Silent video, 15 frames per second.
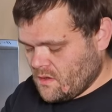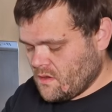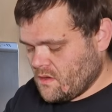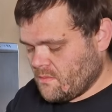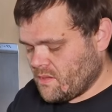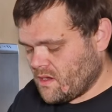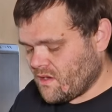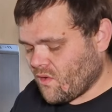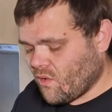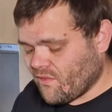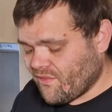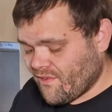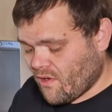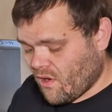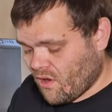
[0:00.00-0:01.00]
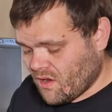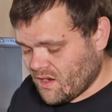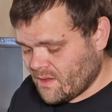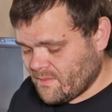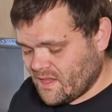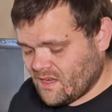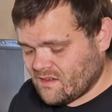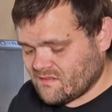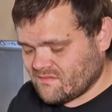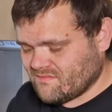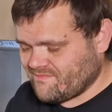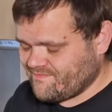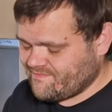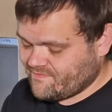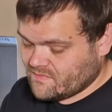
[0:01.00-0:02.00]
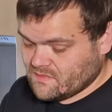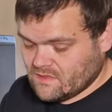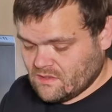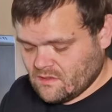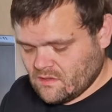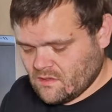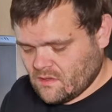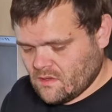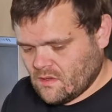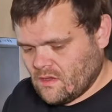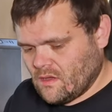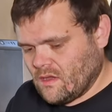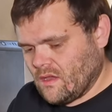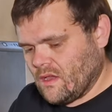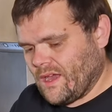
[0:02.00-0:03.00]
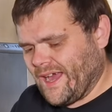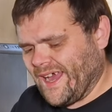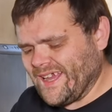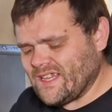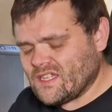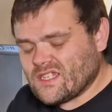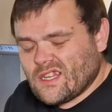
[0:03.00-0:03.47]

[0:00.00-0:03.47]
But overall, I mean, I